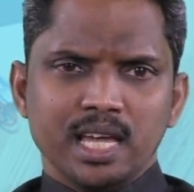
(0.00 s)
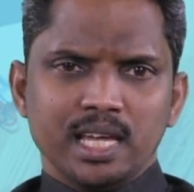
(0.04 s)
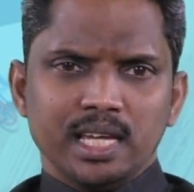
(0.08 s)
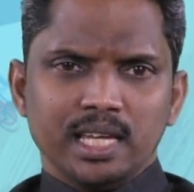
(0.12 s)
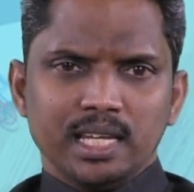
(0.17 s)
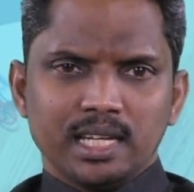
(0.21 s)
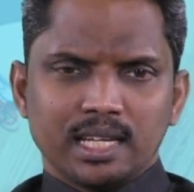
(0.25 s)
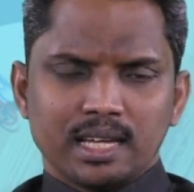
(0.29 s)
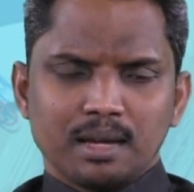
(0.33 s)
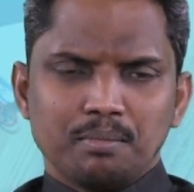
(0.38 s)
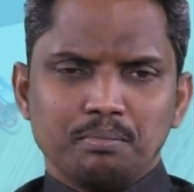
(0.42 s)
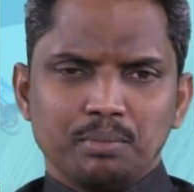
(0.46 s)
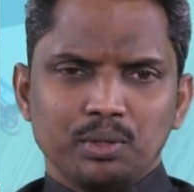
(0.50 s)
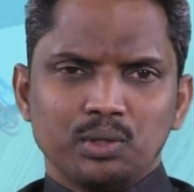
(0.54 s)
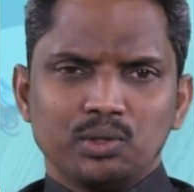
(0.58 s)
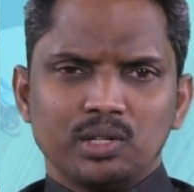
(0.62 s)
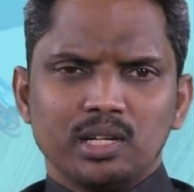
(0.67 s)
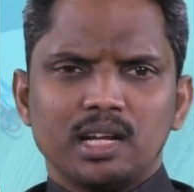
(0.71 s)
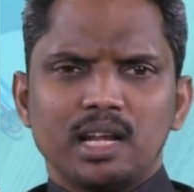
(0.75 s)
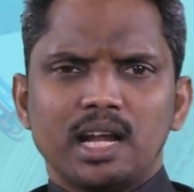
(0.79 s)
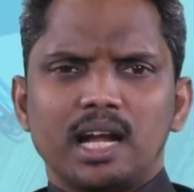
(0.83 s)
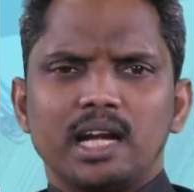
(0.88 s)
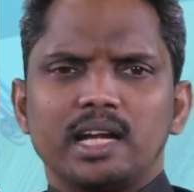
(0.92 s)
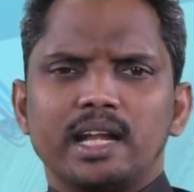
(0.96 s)
In
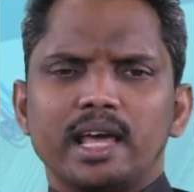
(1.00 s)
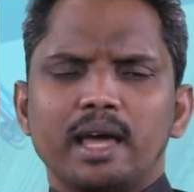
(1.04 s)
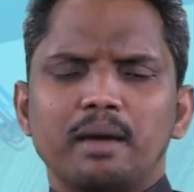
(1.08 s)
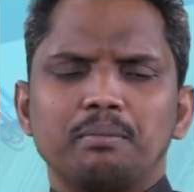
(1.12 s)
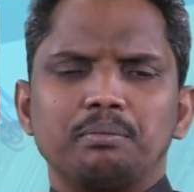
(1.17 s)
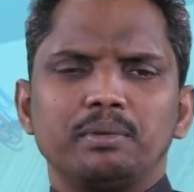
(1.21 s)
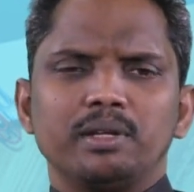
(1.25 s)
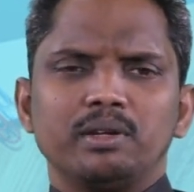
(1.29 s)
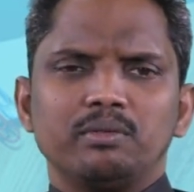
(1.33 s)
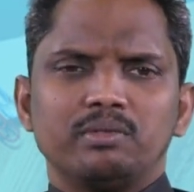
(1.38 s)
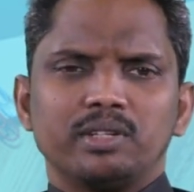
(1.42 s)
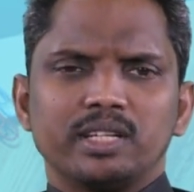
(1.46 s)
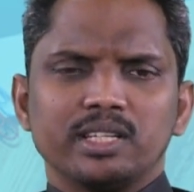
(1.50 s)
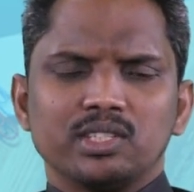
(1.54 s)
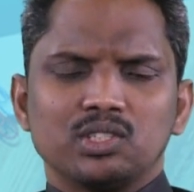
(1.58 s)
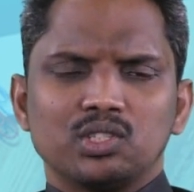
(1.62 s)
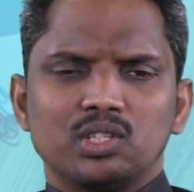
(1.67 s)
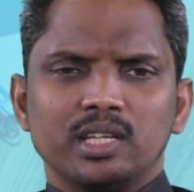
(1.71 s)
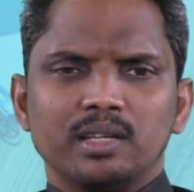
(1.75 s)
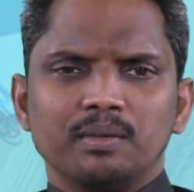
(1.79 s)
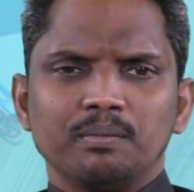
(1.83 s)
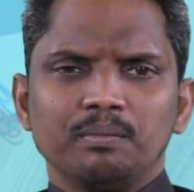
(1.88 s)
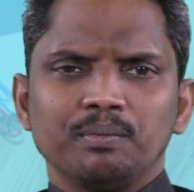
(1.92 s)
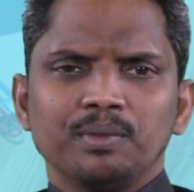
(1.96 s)
computer adaptive
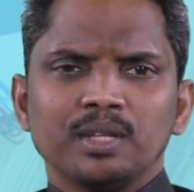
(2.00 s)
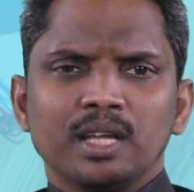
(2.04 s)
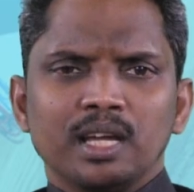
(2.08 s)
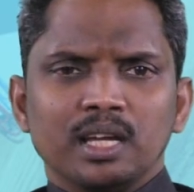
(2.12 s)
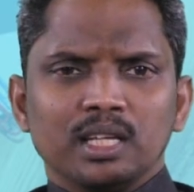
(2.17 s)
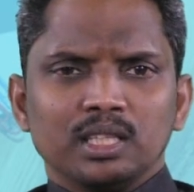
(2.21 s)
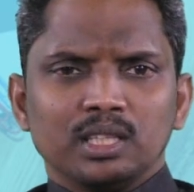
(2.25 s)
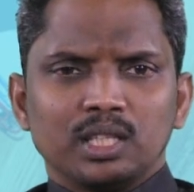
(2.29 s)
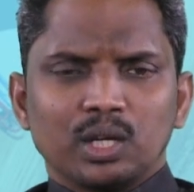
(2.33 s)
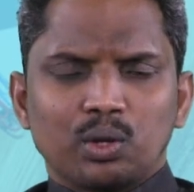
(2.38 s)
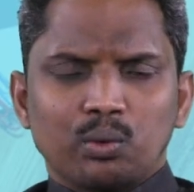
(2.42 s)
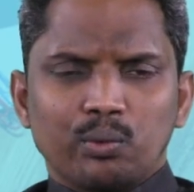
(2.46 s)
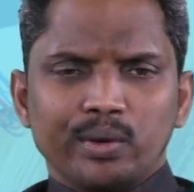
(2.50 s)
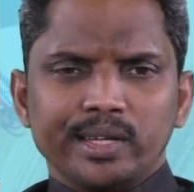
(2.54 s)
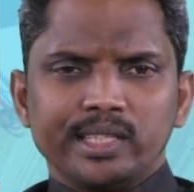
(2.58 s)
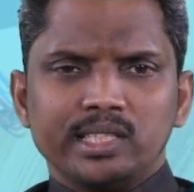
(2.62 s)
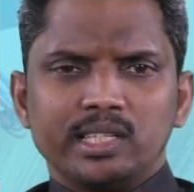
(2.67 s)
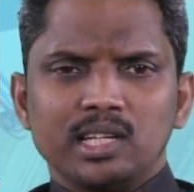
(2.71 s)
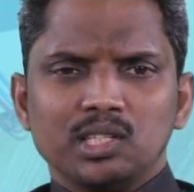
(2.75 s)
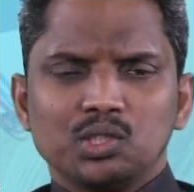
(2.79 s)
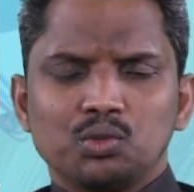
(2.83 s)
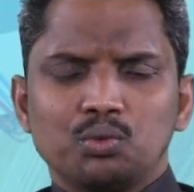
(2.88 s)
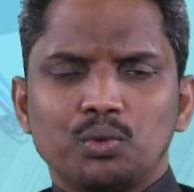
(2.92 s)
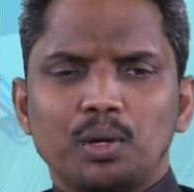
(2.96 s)
testing, the
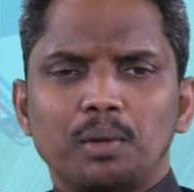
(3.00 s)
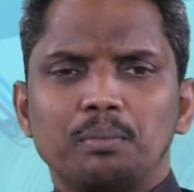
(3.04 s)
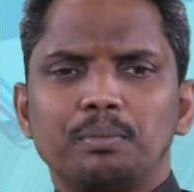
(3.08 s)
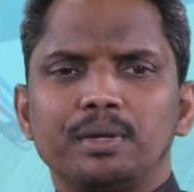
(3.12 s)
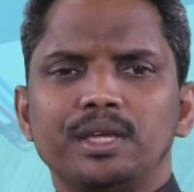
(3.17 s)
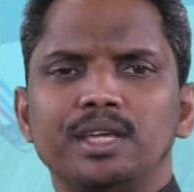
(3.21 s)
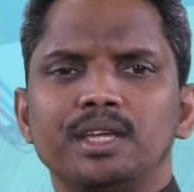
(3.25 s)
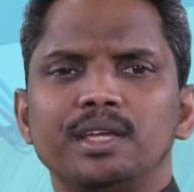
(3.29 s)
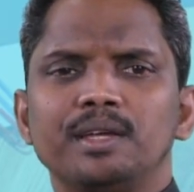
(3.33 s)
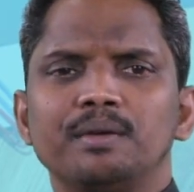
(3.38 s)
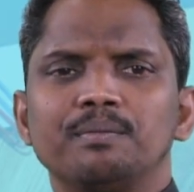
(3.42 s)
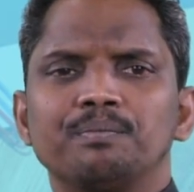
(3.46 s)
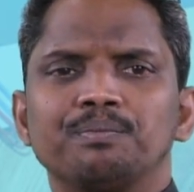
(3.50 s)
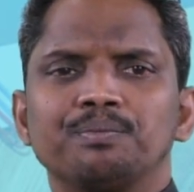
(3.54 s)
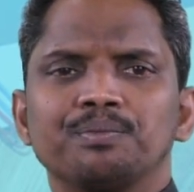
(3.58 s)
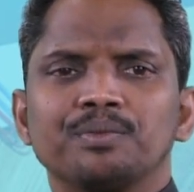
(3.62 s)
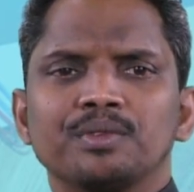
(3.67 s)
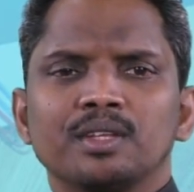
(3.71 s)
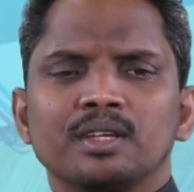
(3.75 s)
questions will be